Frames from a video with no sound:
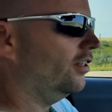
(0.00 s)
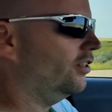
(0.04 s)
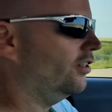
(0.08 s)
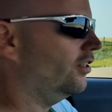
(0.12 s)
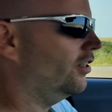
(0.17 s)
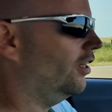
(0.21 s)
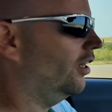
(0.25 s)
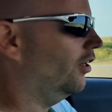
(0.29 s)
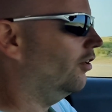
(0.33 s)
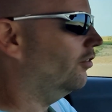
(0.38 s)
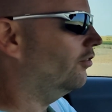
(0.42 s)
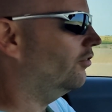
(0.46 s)
of
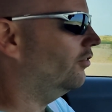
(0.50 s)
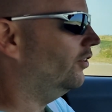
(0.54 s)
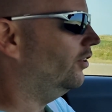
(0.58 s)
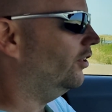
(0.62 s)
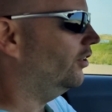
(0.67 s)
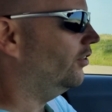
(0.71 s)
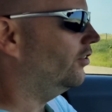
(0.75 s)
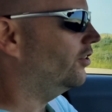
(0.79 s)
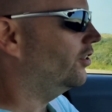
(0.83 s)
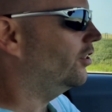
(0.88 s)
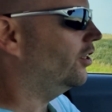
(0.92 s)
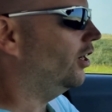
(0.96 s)
these yellow
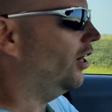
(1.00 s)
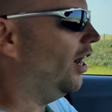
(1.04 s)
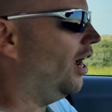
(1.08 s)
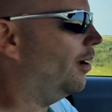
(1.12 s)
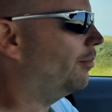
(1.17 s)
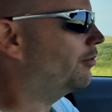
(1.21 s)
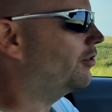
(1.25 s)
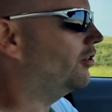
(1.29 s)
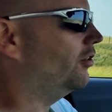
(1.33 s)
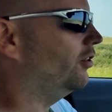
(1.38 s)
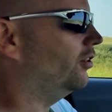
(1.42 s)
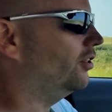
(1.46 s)
fields, and they're
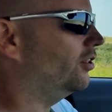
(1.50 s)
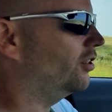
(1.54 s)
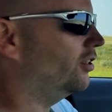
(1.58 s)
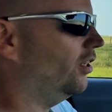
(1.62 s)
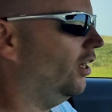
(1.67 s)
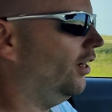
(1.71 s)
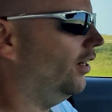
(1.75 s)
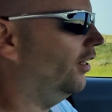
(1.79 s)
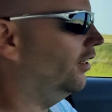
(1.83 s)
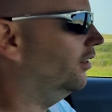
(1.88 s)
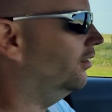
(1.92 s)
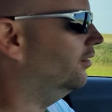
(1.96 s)
absolutely
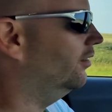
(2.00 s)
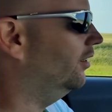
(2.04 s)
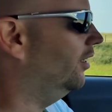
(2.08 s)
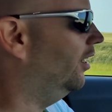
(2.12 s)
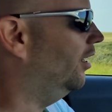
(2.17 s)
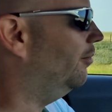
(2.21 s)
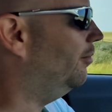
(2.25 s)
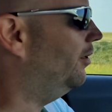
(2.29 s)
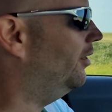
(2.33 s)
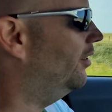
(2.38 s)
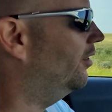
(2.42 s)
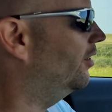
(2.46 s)
stunning.
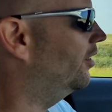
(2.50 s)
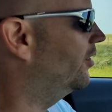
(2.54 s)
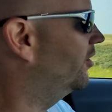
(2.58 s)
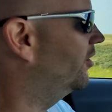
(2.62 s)
I mean,